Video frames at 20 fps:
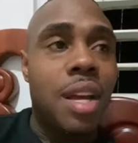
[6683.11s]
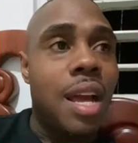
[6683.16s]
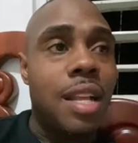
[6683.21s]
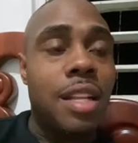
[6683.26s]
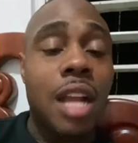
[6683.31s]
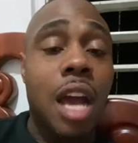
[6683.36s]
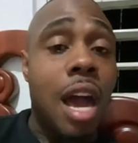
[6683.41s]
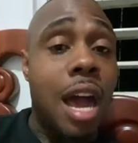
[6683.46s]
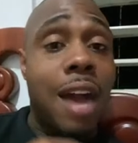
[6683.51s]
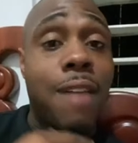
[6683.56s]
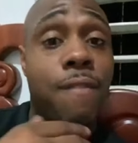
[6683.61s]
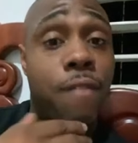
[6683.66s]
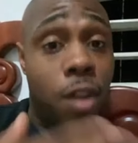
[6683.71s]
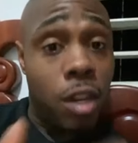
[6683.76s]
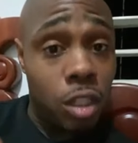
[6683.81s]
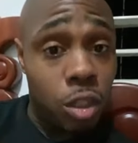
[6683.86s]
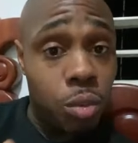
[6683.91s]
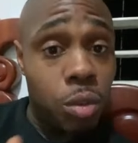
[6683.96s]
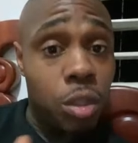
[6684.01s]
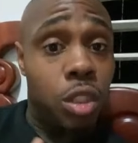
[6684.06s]
Nah, I
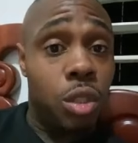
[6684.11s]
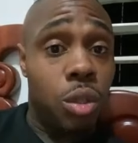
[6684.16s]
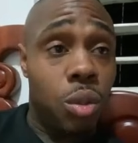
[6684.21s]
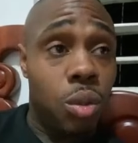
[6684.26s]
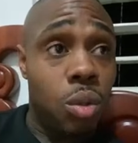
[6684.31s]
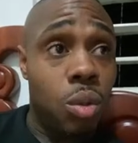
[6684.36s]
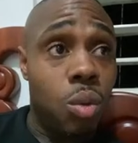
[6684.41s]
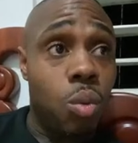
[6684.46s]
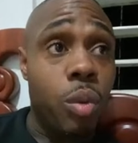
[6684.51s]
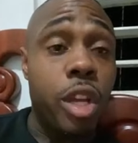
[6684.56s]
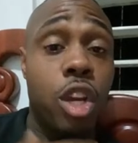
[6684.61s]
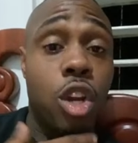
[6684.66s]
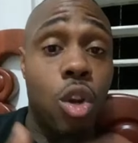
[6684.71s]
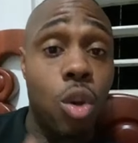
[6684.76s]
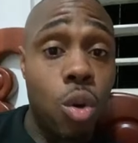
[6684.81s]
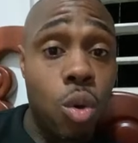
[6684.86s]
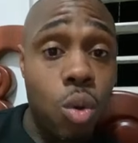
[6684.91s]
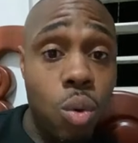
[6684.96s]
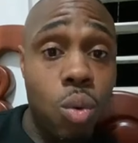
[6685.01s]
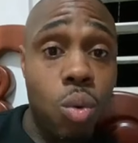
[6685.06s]
fucks with you. We
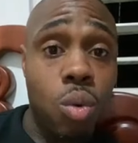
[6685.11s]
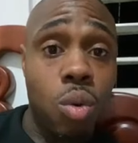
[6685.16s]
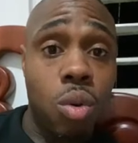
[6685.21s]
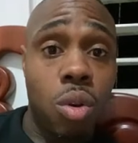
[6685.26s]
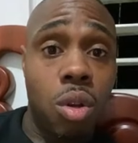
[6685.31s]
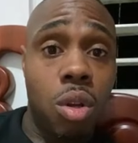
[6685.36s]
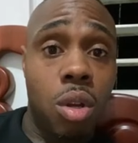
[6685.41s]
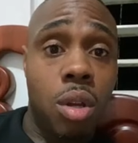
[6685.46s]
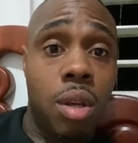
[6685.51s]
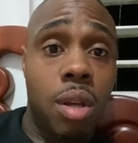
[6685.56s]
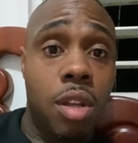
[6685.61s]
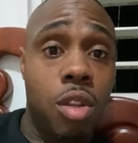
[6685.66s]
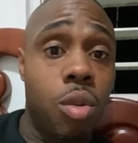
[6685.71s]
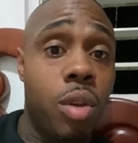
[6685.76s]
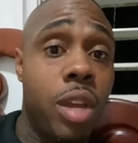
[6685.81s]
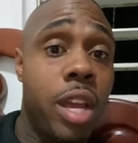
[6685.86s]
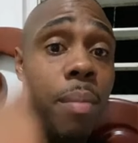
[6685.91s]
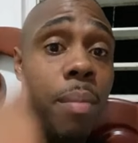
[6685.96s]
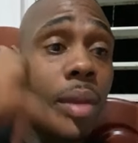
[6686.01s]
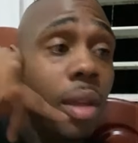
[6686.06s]
cool. You
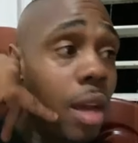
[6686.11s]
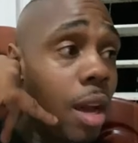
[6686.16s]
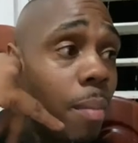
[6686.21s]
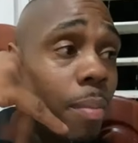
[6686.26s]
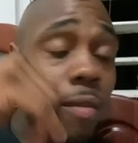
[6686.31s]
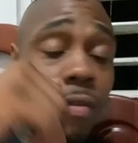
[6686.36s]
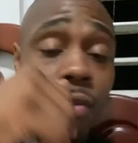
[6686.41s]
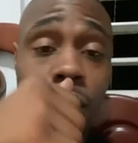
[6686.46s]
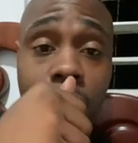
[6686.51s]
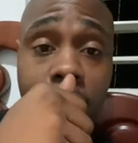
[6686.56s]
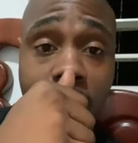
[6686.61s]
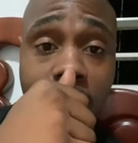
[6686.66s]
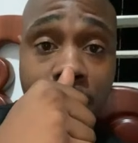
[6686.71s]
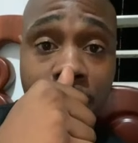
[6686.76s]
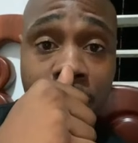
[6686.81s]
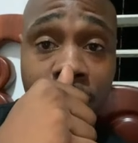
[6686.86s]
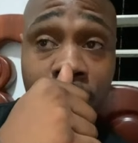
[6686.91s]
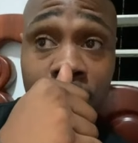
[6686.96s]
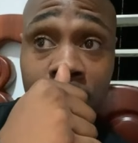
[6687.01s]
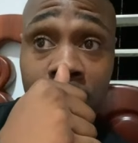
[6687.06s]
hit me up if you need
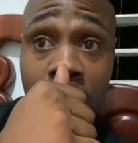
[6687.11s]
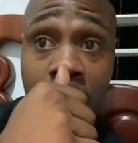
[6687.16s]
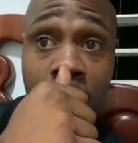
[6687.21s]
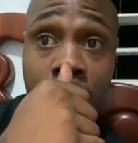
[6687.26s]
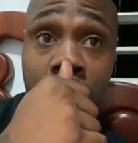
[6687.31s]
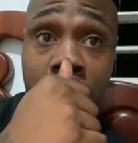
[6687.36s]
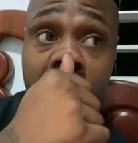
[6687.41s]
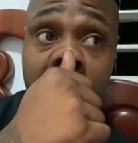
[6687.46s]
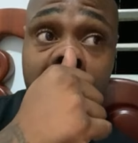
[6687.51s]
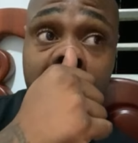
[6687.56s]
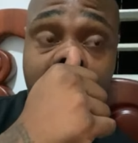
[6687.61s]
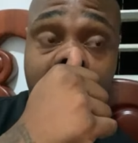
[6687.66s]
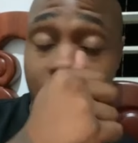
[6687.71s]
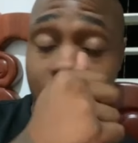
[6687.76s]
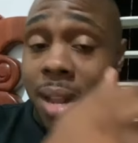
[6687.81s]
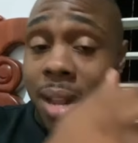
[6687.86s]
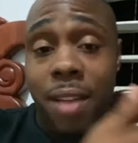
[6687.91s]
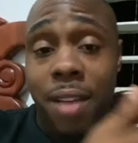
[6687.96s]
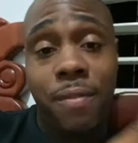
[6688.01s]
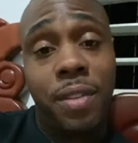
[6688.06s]
me for something, but I'm
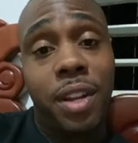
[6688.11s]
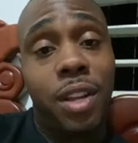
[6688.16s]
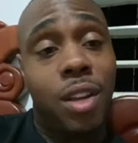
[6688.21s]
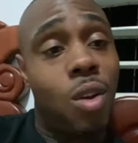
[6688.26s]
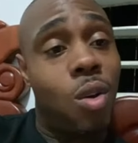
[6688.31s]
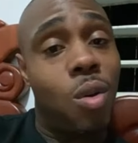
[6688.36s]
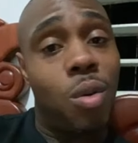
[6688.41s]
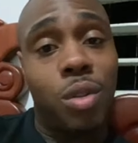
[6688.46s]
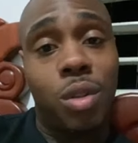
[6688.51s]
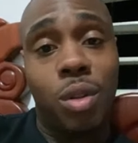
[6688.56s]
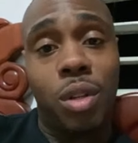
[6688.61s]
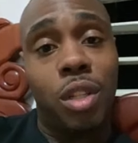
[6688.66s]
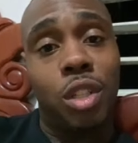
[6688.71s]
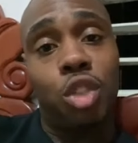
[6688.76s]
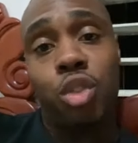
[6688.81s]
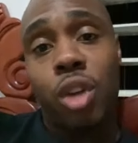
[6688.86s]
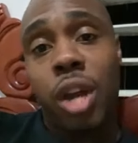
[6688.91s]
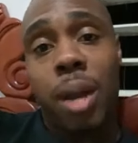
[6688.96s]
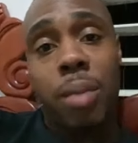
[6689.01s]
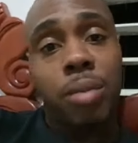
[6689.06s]
not finna go on your little
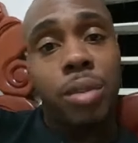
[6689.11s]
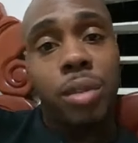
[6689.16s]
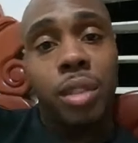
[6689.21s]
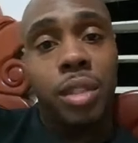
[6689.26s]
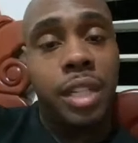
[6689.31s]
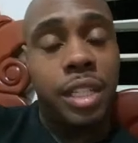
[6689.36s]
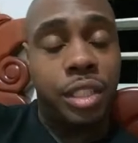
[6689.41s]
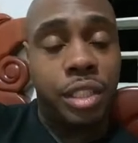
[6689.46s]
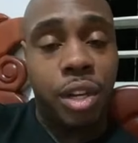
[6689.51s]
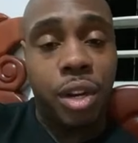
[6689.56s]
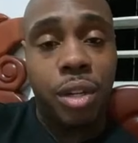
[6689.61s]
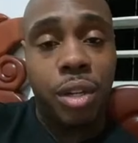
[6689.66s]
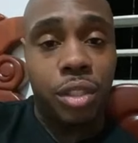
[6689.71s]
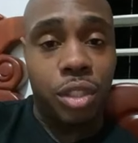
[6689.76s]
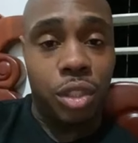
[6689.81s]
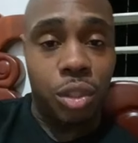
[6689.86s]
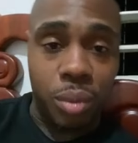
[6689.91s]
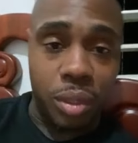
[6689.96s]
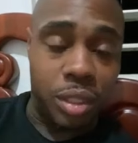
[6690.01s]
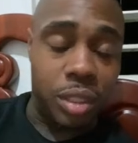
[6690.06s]
trap
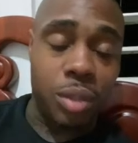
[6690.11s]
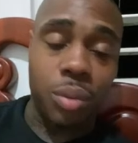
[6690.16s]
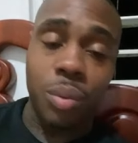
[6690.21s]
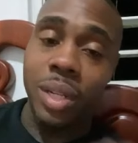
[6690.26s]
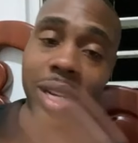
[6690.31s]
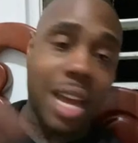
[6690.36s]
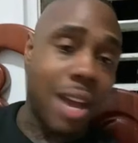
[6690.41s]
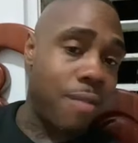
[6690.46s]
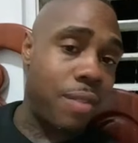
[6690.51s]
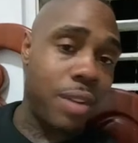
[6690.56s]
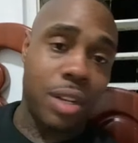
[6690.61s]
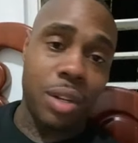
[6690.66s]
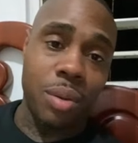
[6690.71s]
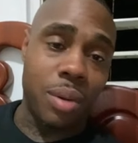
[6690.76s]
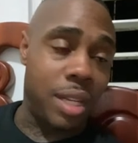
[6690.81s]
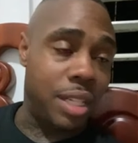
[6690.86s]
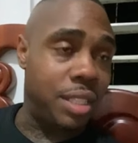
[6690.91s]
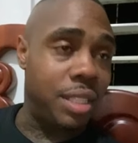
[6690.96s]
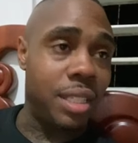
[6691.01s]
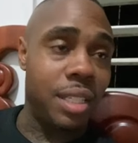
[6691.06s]
excursions with you. We not finna do
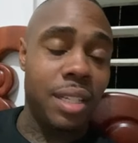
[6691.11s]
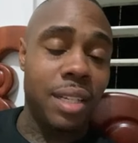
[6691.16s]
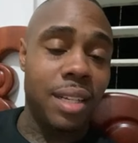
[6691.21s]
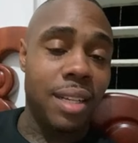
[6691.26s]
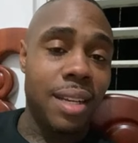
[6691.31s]
that shit.